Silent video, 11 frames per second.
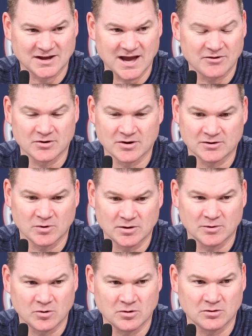together, and we'll,
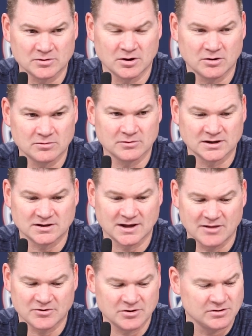and we'll you know get
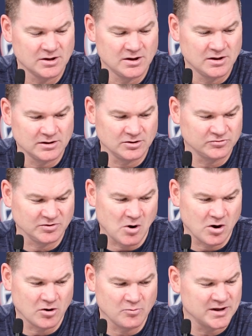together you know
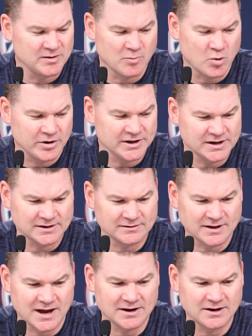tomorrow mid-morning
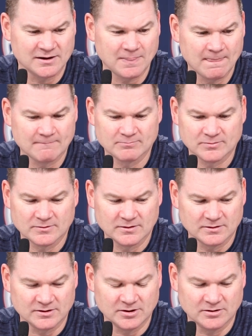and kind of
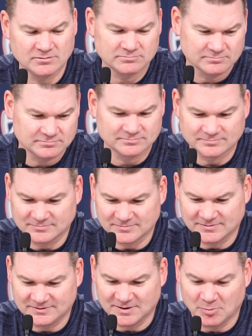you know
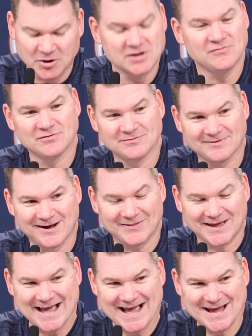debrief on
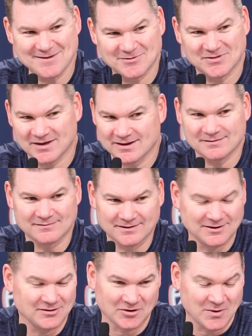the game, and then
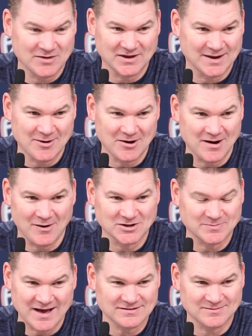you know the great thing about
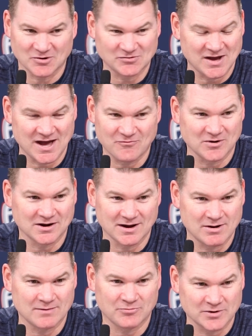college basketball is you have one
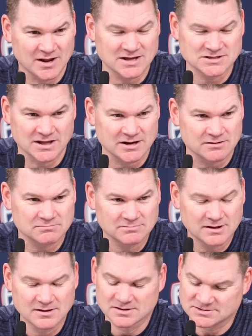coming up three days later.
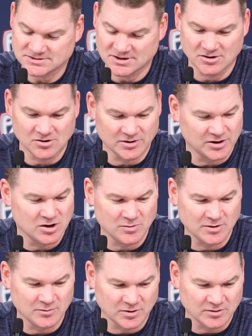So you know
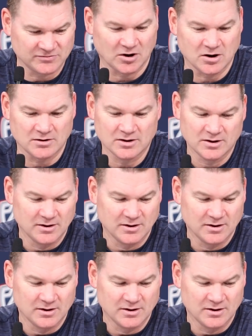we'll we'll start